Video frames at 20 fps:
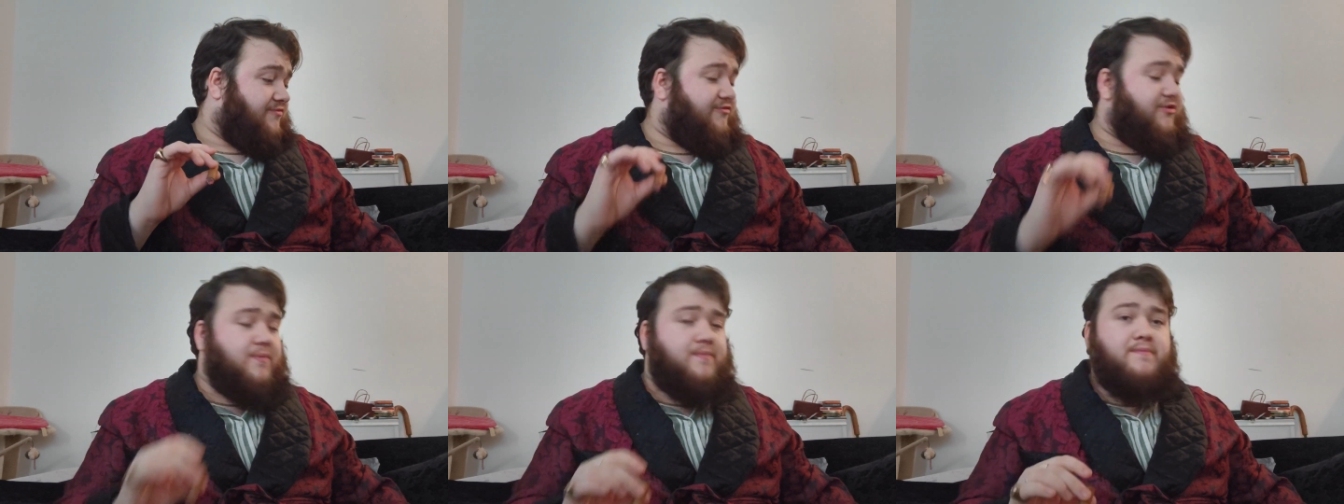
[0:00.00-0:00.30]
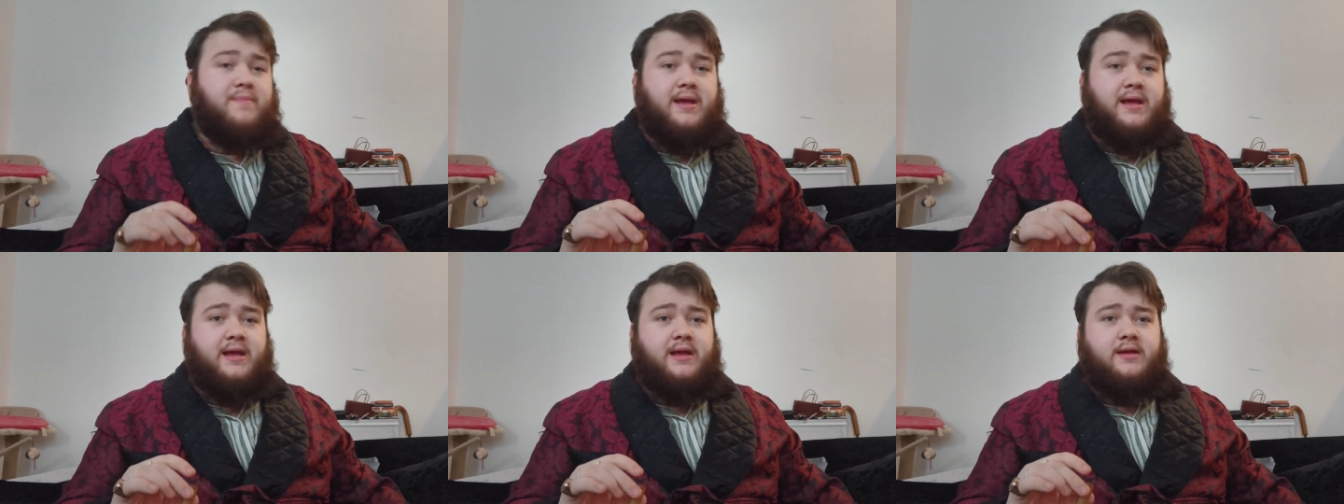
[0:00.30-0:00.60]
For
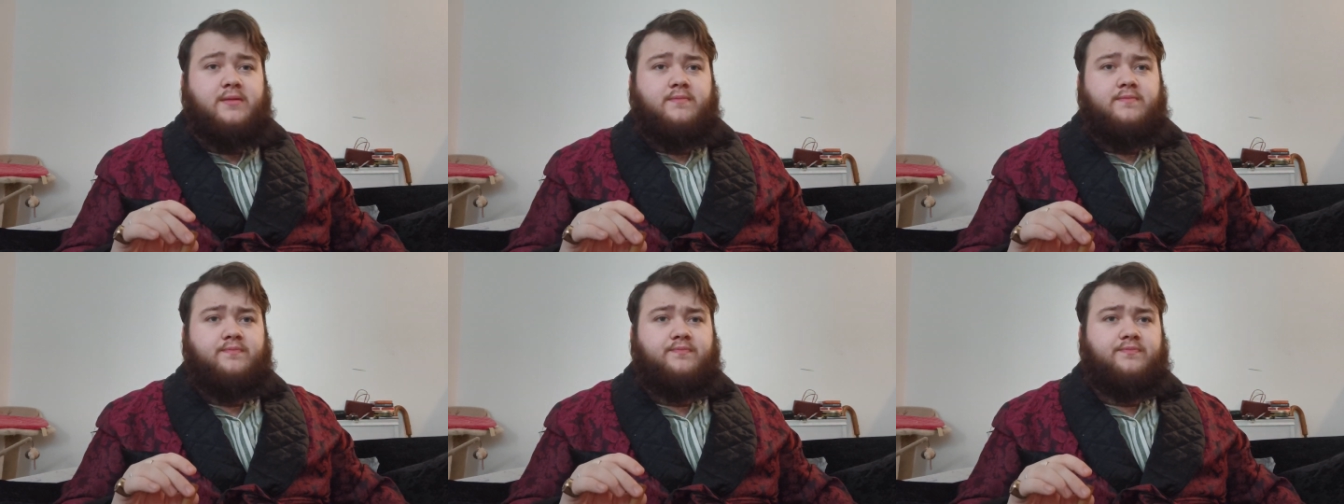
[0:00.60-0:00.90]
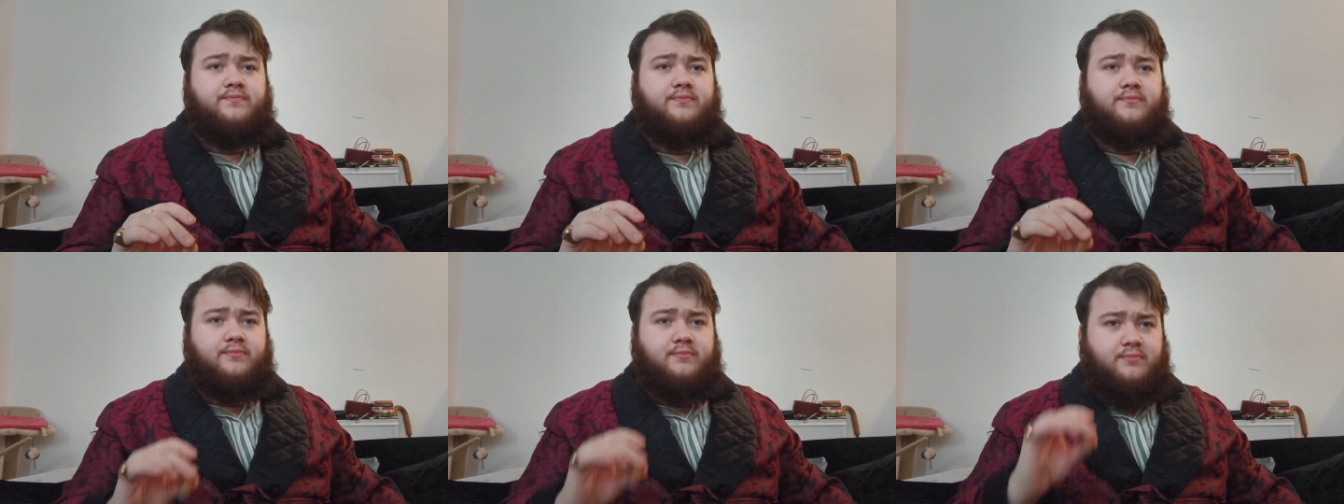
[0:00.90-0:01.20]
me,
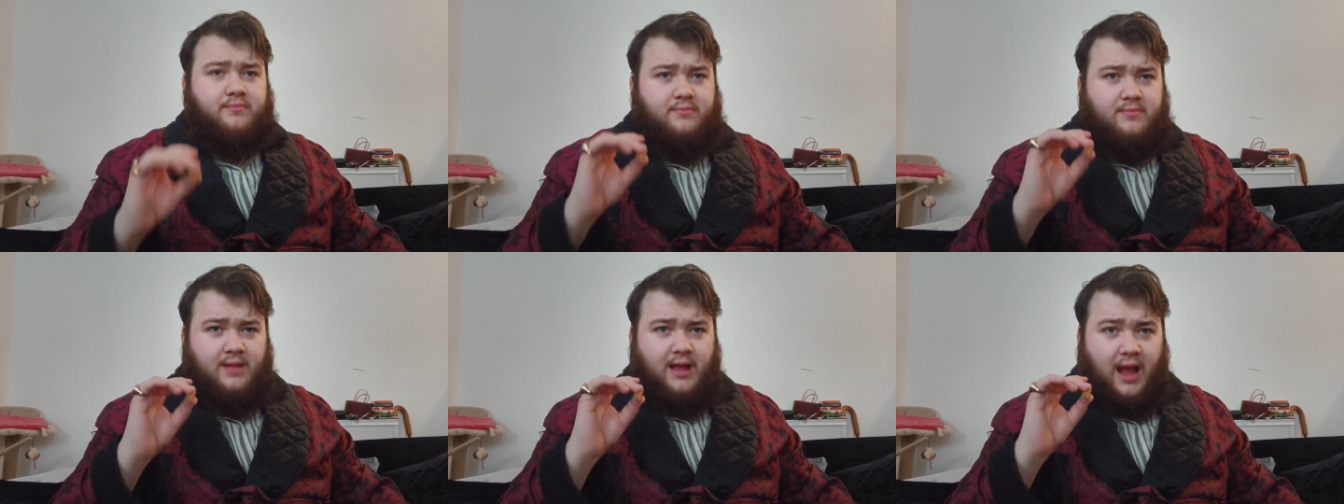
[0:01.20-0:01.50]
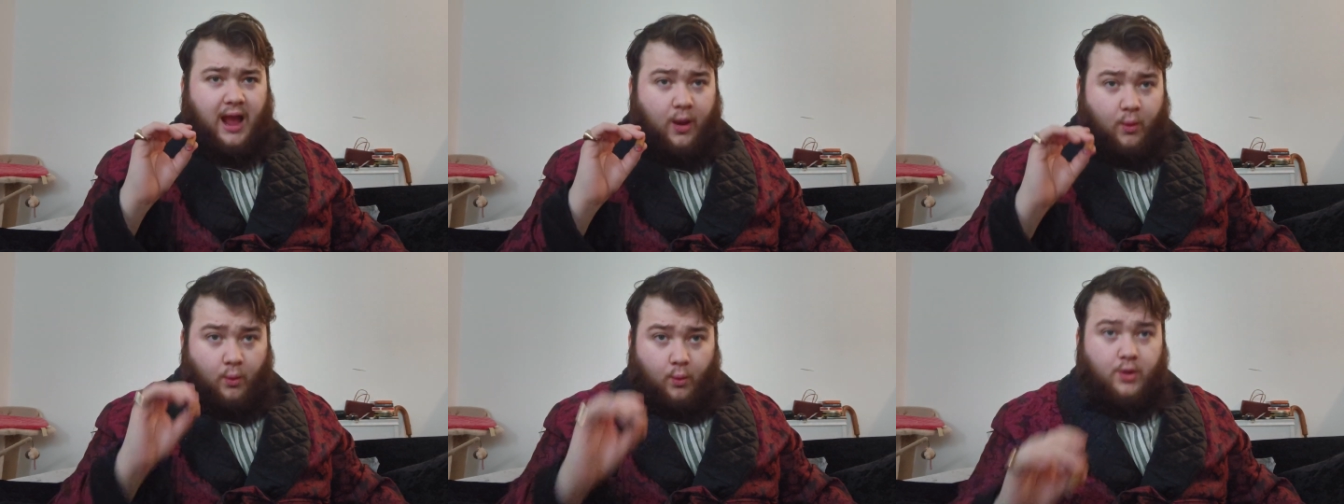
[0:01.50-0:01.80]

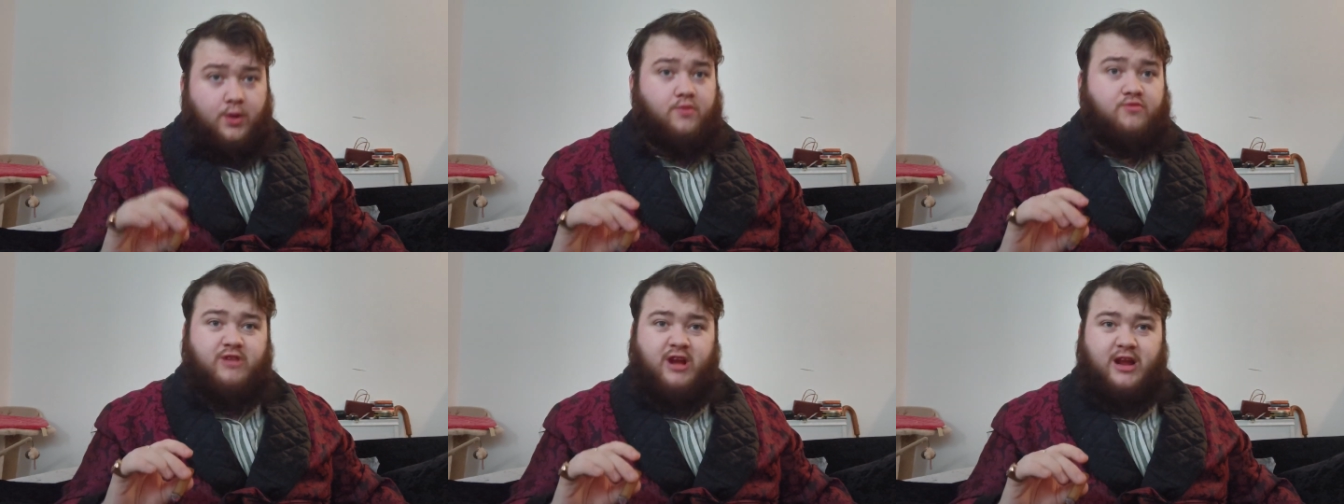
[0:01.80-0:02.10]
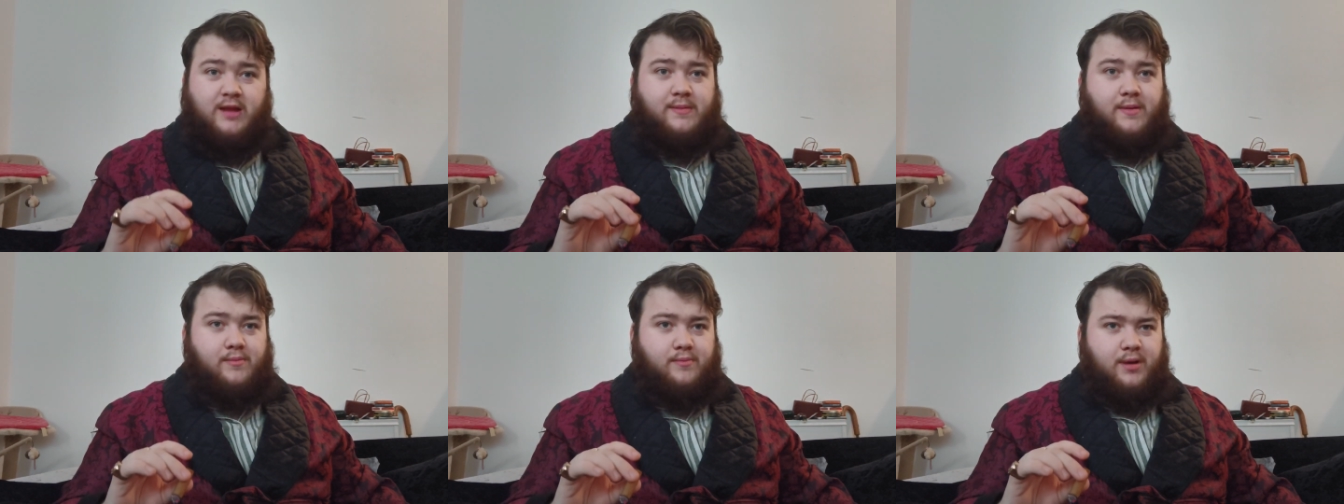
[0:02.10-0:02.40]
I wouldn't
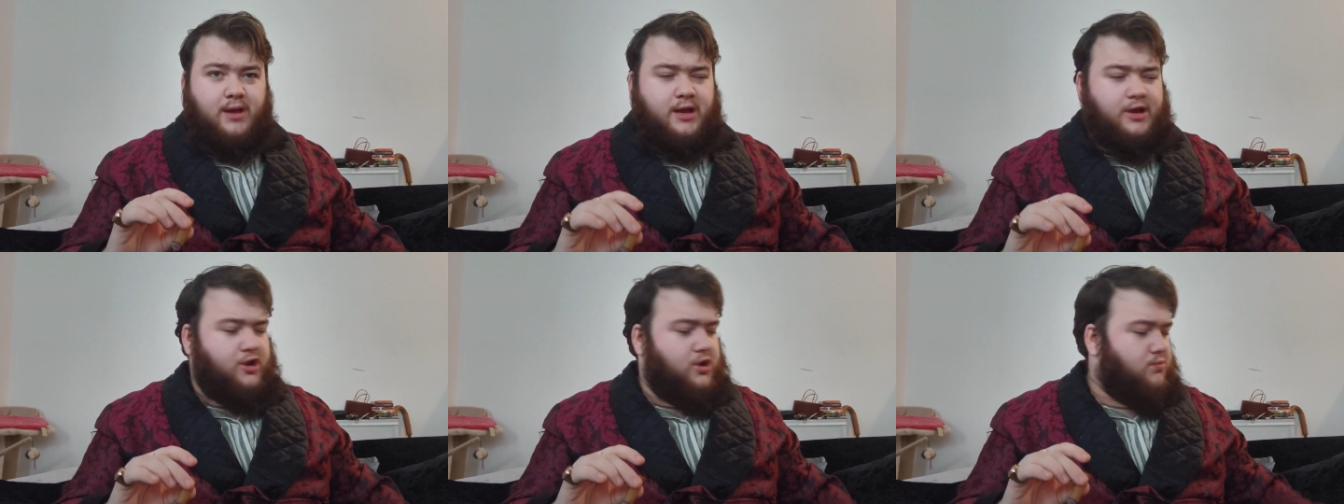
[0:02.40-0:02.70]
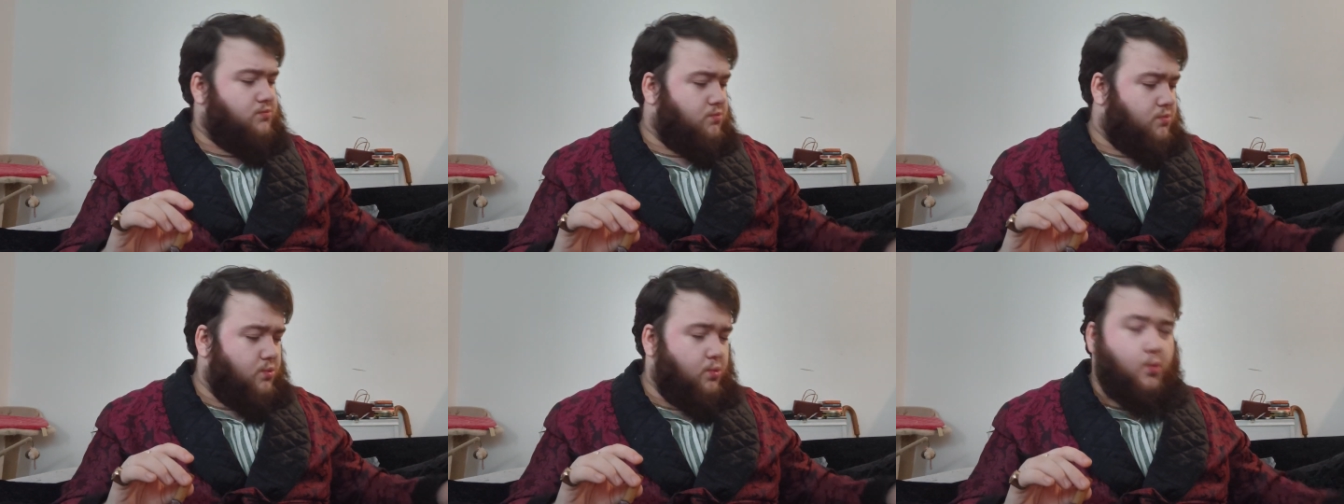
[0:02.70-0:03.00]
recommend buying
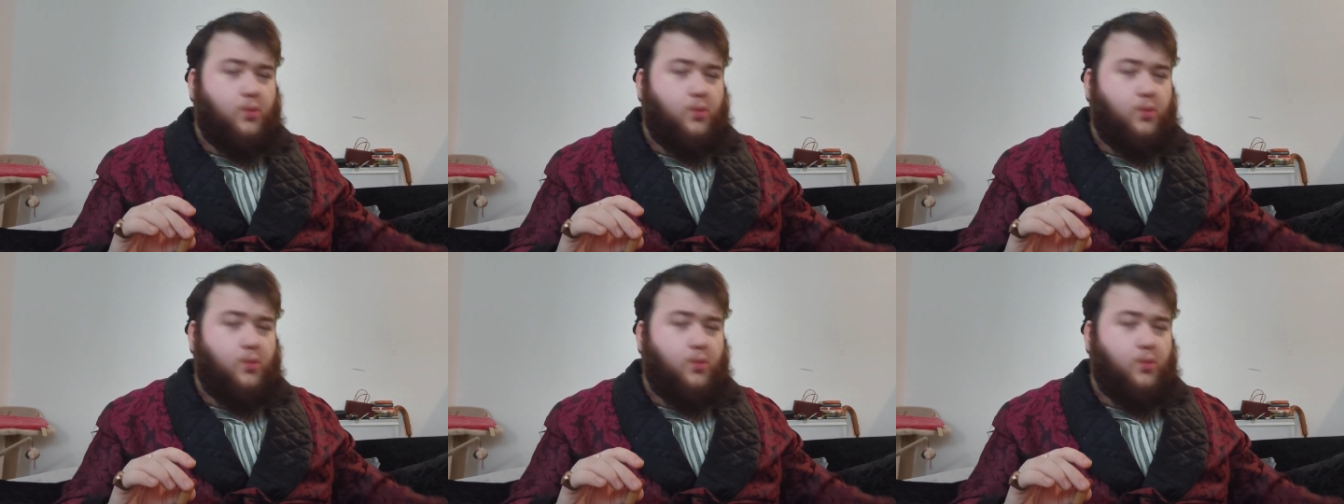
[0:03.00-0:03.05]
them.